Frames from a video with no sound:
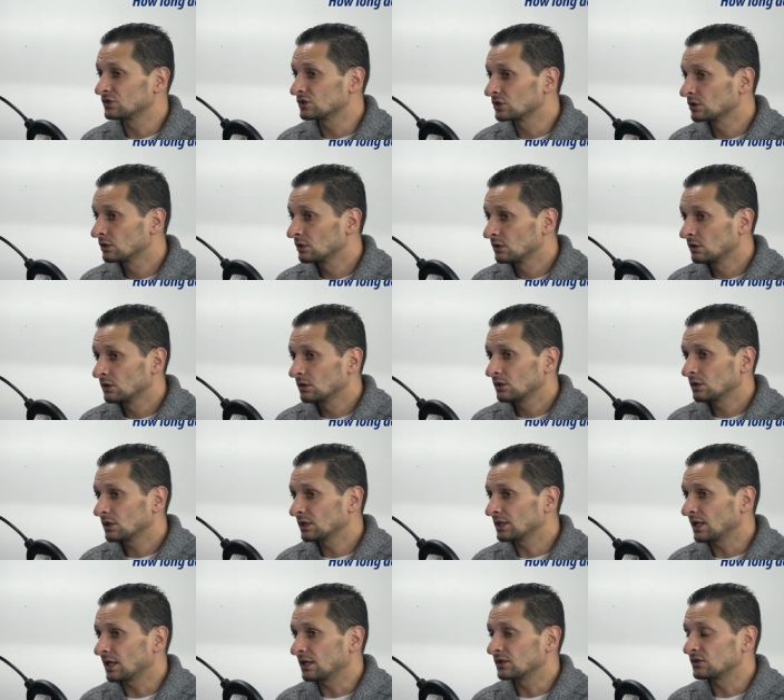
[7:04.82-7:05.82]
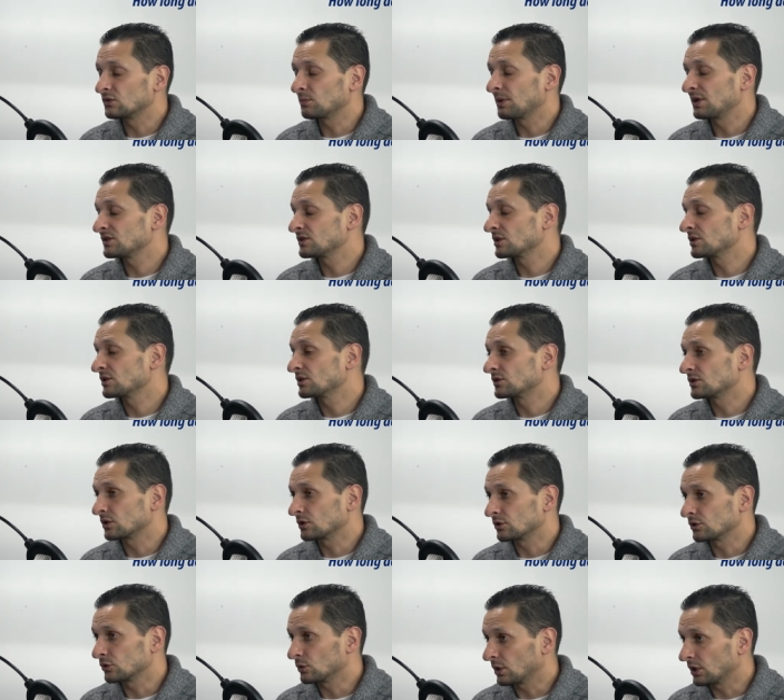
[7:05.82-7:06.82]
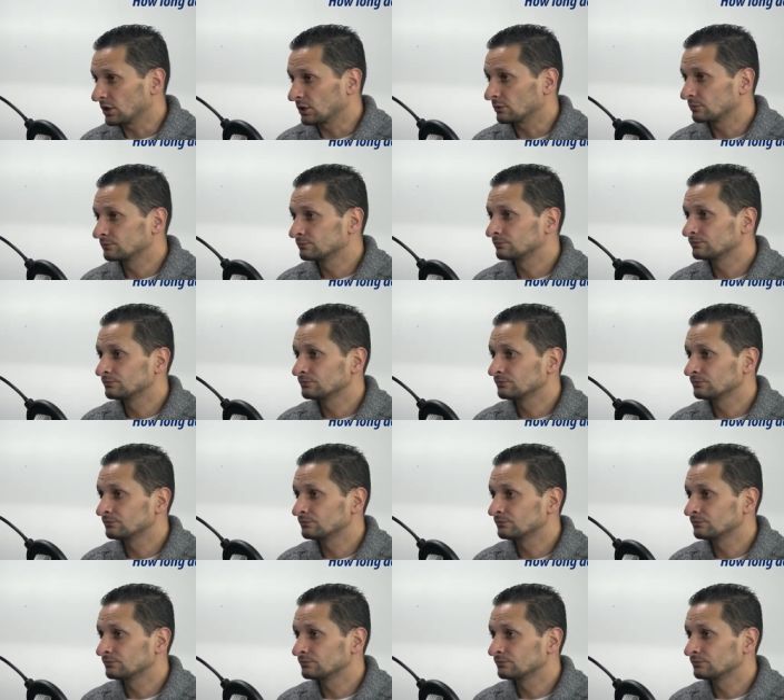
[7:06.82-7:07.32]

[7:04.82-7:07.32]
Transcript: each, again, it depends on the attorney you hire.